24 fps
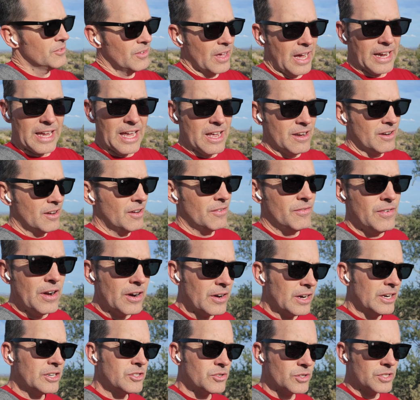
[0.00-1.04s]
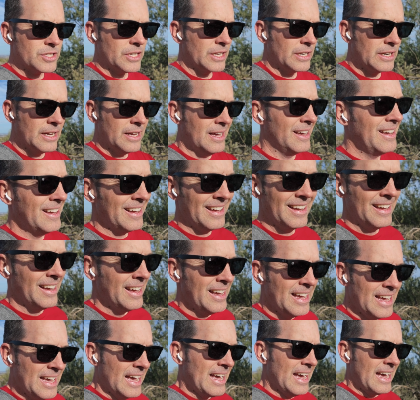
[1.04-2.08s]
Again, very interesting
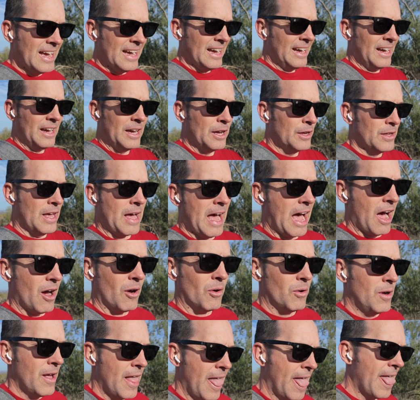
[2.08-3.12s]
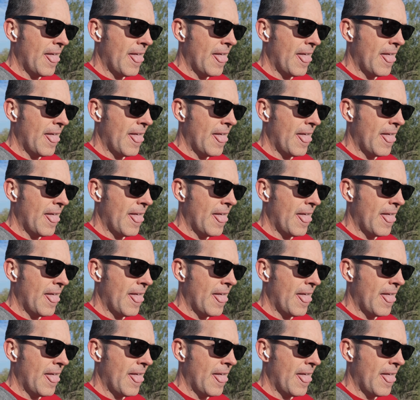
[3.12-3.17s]
how